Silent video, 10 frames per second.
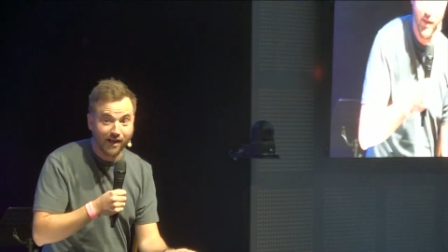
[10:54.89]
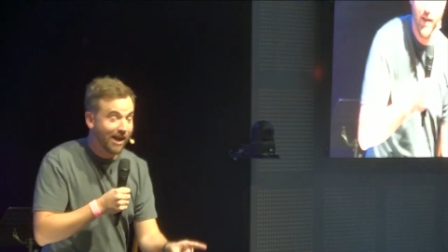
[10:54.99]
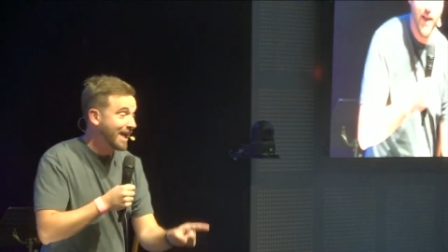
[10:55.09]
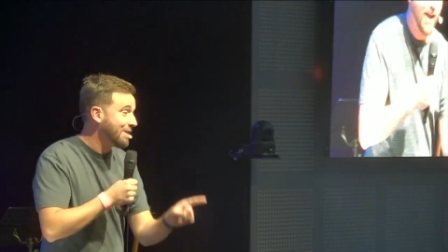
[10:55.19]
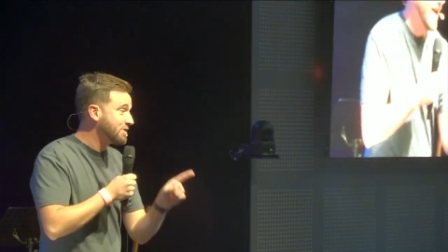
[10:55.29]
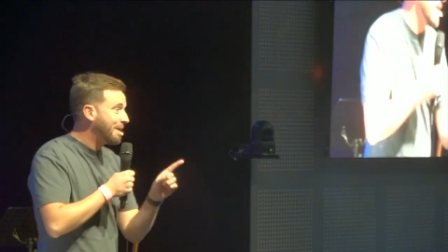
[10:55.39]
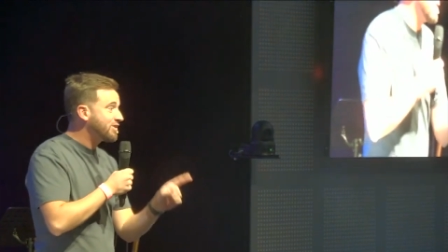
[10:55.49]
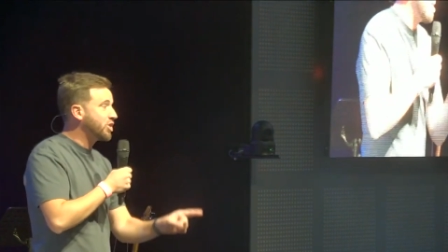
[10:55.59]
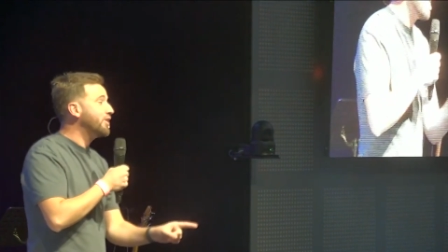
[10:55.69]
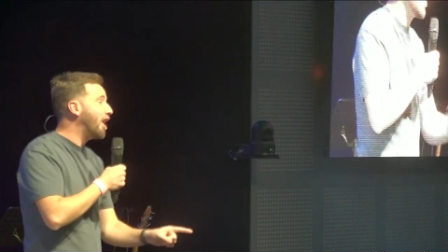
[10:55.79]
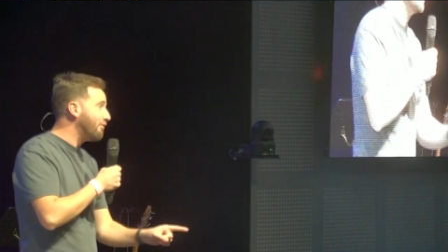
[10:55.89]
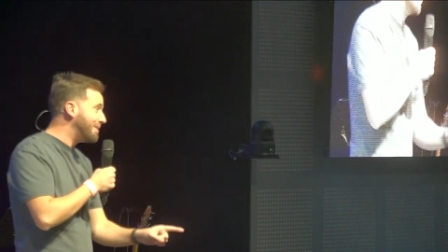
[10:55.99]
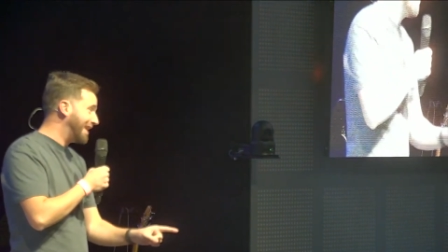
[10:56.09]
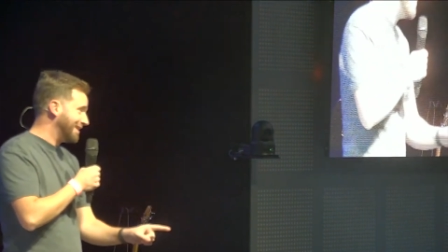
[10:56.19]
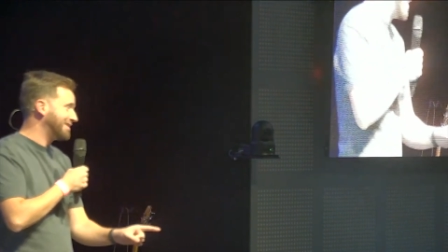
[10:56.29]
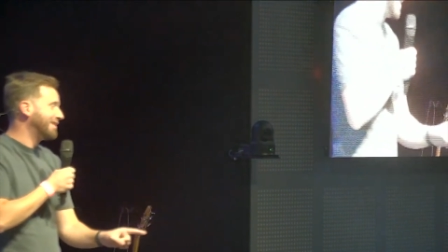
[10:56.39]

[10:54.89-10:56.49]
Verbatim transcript: And it was about two and a half minutes.